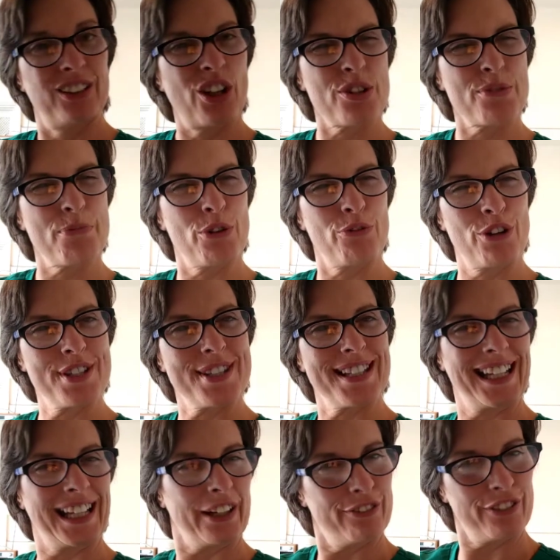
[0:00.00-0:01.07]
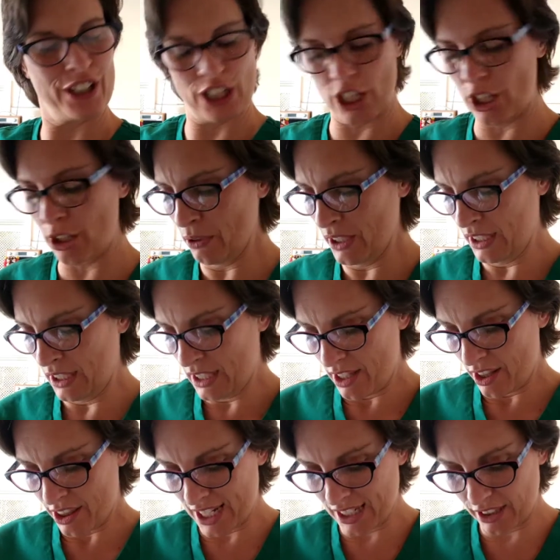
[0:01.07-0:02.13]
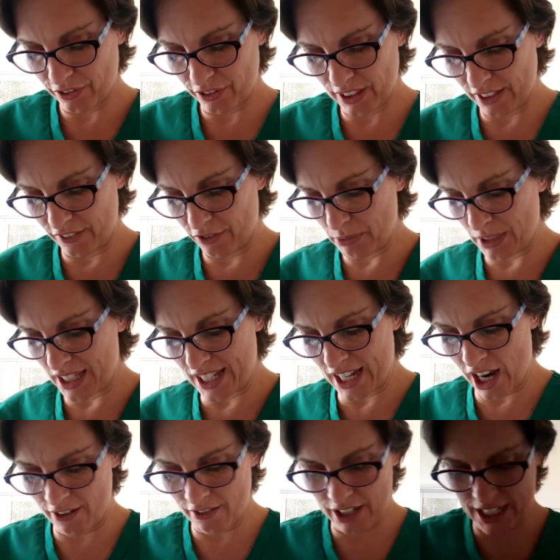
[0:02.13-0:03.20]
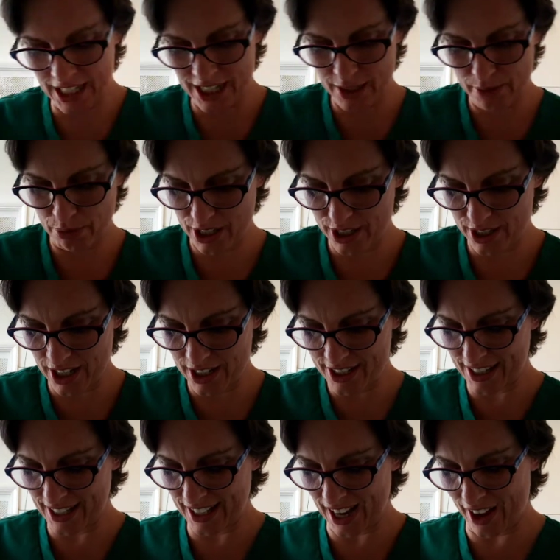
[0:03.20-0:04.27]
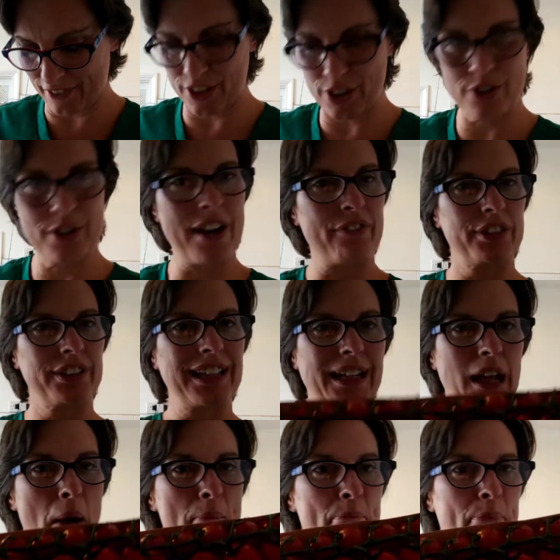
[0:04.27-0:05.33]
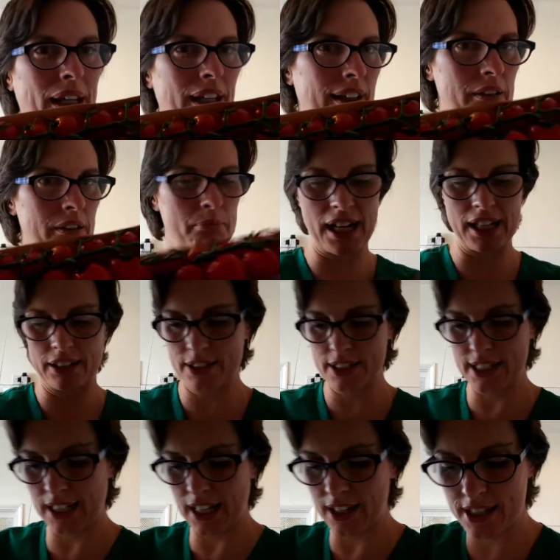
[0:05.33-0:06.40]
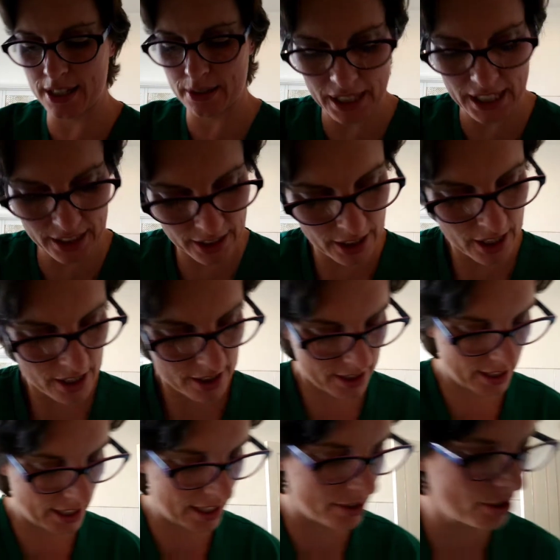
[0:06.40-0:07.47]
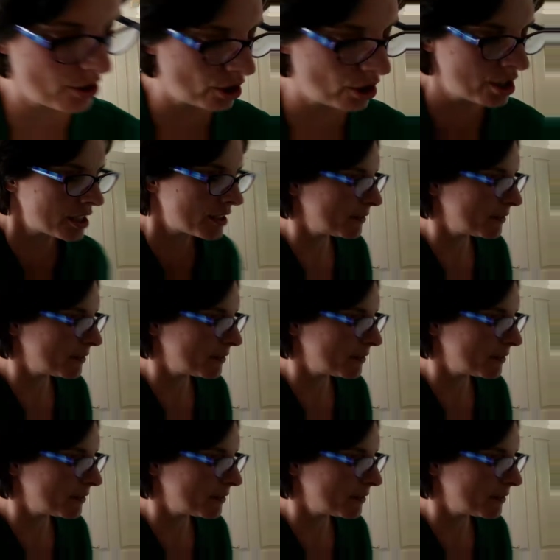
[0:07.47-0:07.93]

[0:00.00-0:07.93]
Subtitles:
lots more rustling for you. Thankfully for me, they are at least British, so they haven't travelled like 1 billion miles to get to me. So that's good.